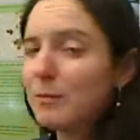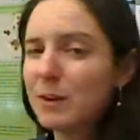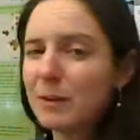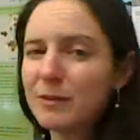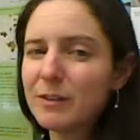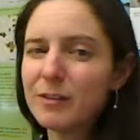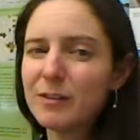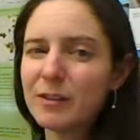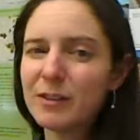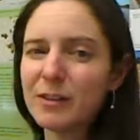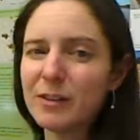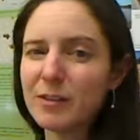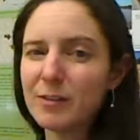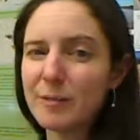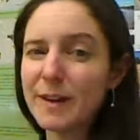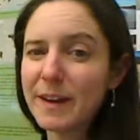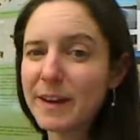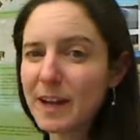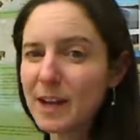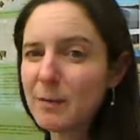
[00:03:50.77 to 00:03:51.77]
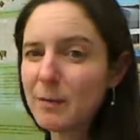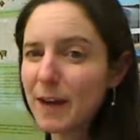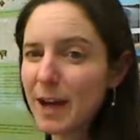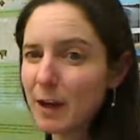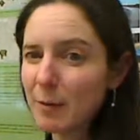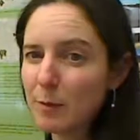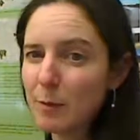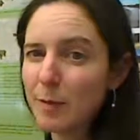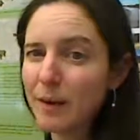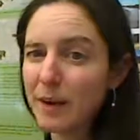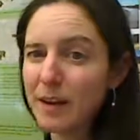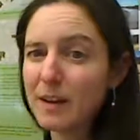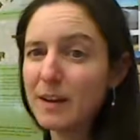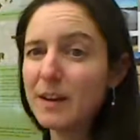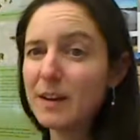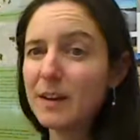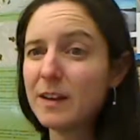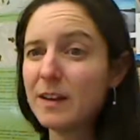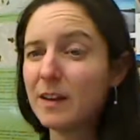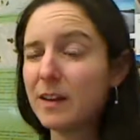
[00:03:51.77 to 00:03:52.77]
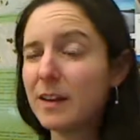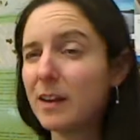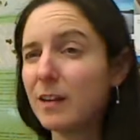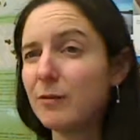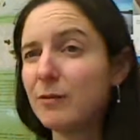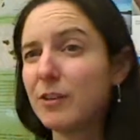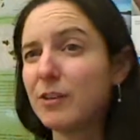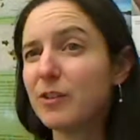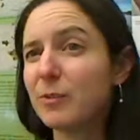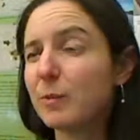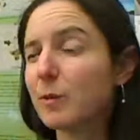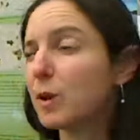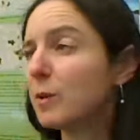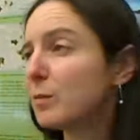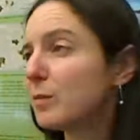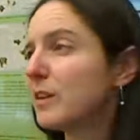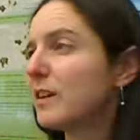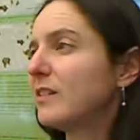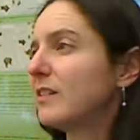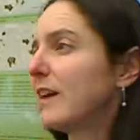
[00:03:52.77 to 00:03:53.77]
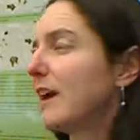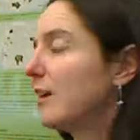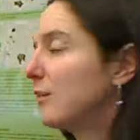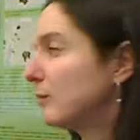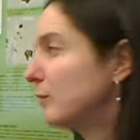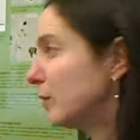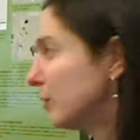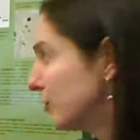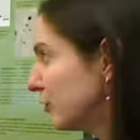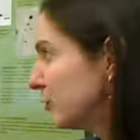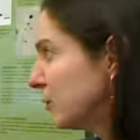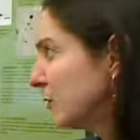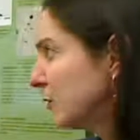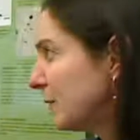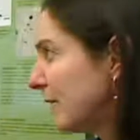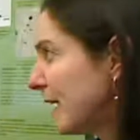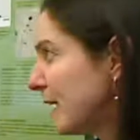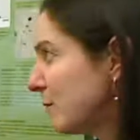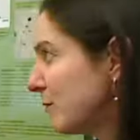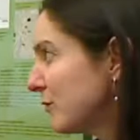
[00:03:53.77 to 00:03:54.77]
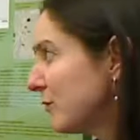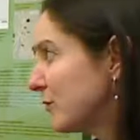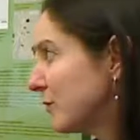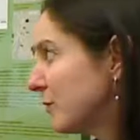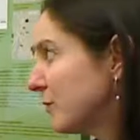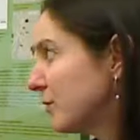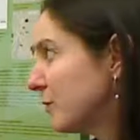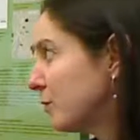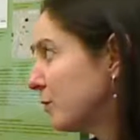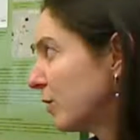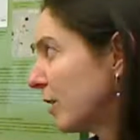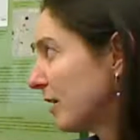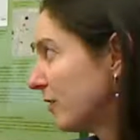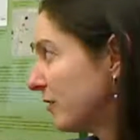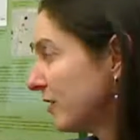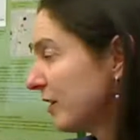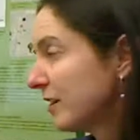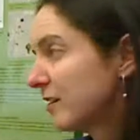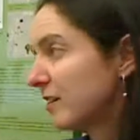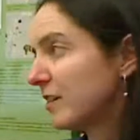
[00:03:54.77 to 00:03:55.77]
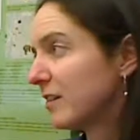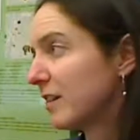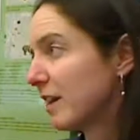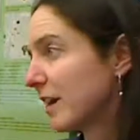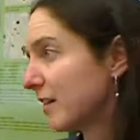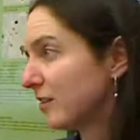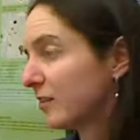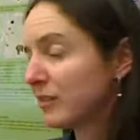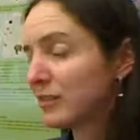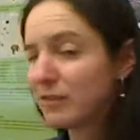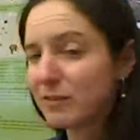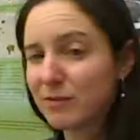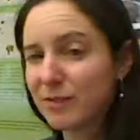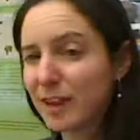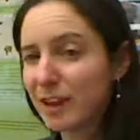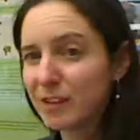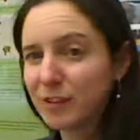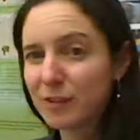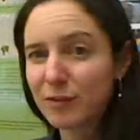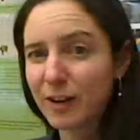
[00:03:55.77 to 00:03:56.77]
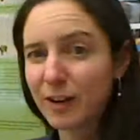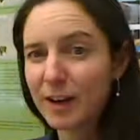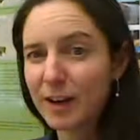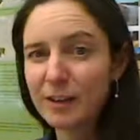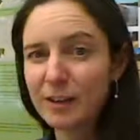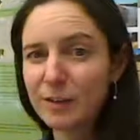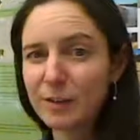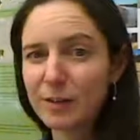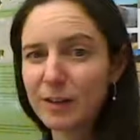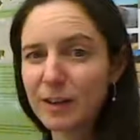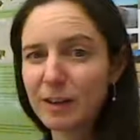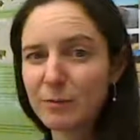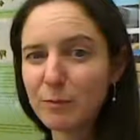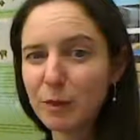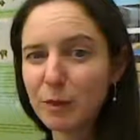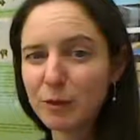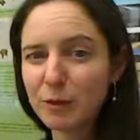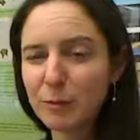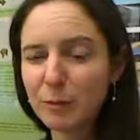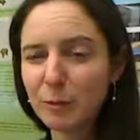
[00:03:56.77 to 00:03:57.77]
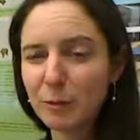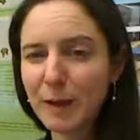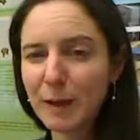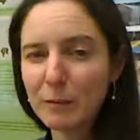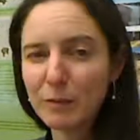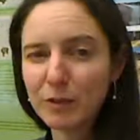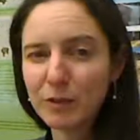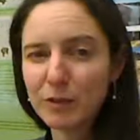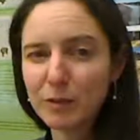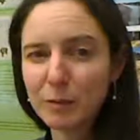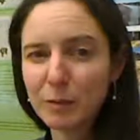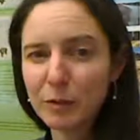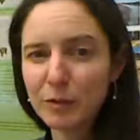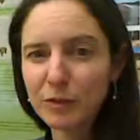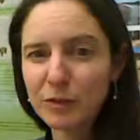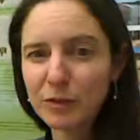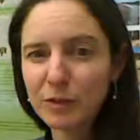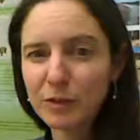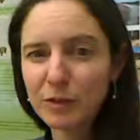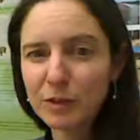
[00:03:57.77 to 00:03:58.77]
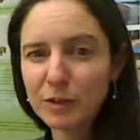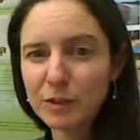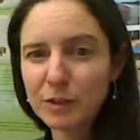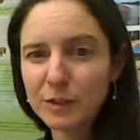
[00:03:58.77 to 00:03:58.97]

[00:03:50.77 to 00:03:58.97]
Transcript: Obviously, you need to make a map, but if it's appropriate to have multiple maps for your project, then that's fine. You can have multiple maps in your poster.